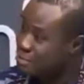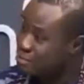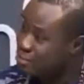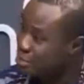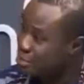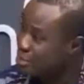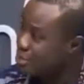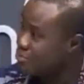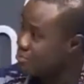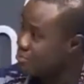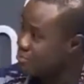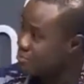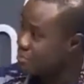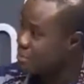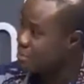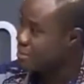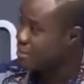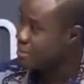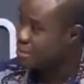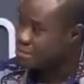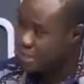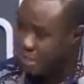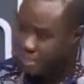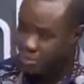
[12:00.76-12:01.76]
in
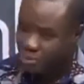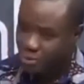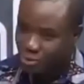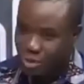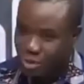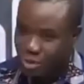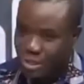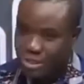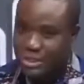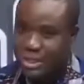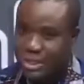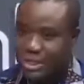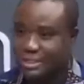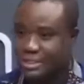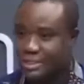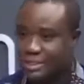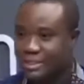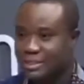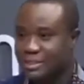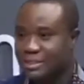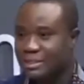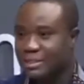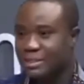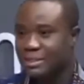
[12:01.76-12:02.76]
2015, that is when that
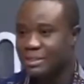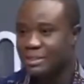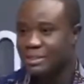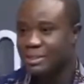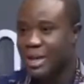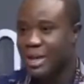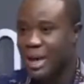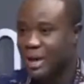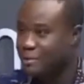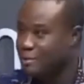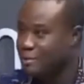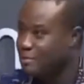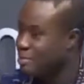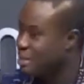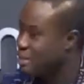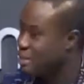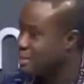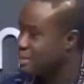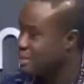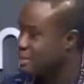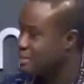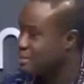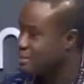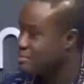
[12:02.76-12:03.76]

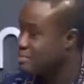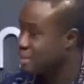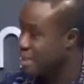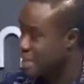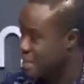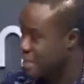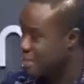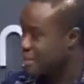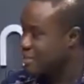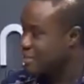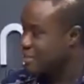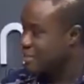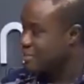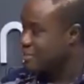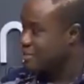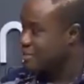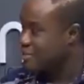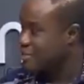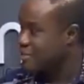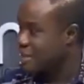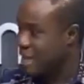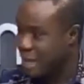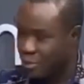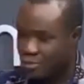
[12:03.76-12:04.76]
agreement began.
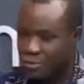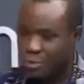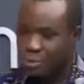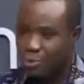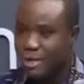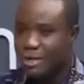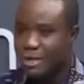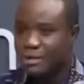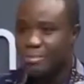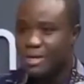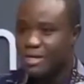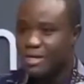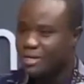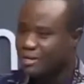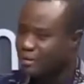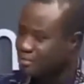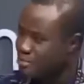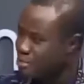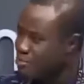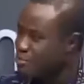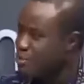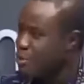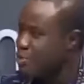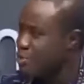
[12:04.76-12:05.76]
And we got the money
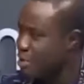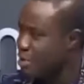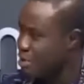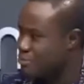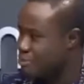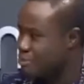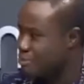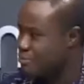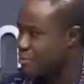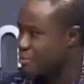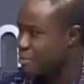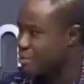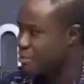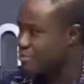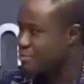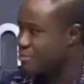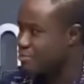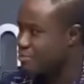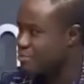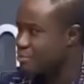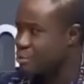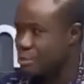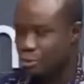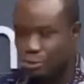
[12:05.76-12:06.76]
before we left office.
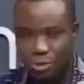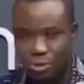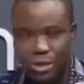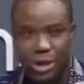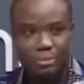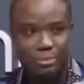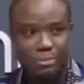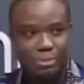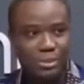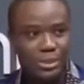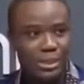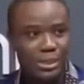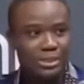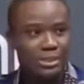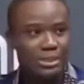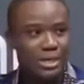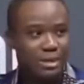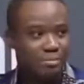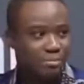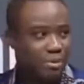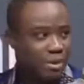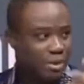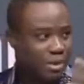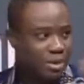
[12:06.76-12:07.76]
So that project
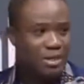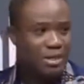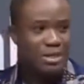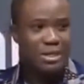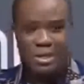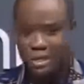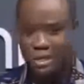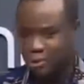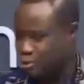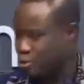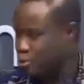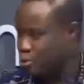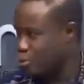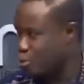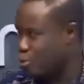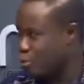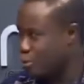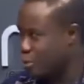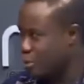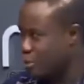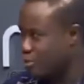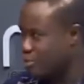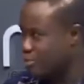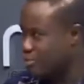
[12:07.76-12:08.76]
apparently is
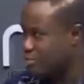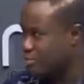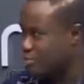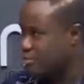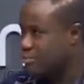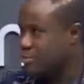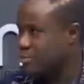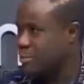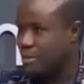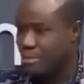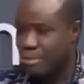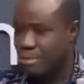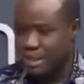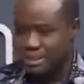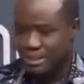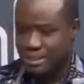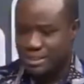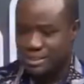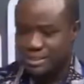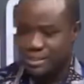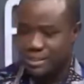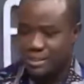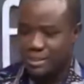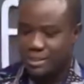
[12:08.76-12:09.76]
ongoing.
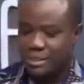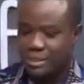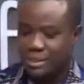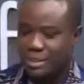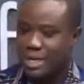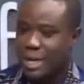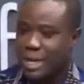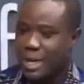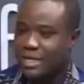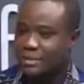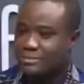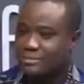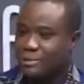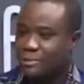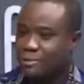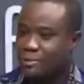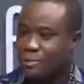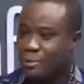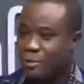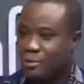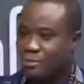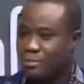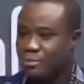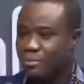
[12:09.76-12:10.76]
But there has been
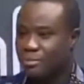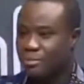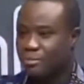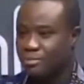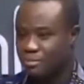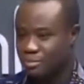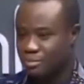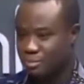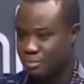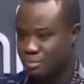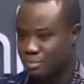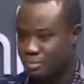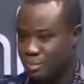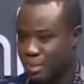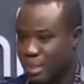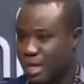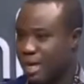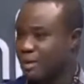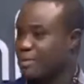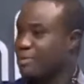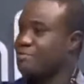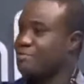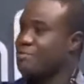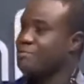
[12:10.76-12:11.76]
some
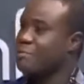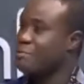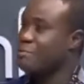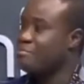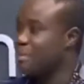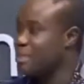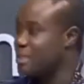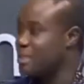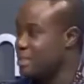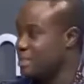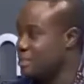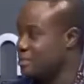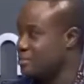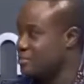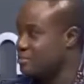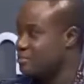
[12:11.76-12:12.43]
lack of information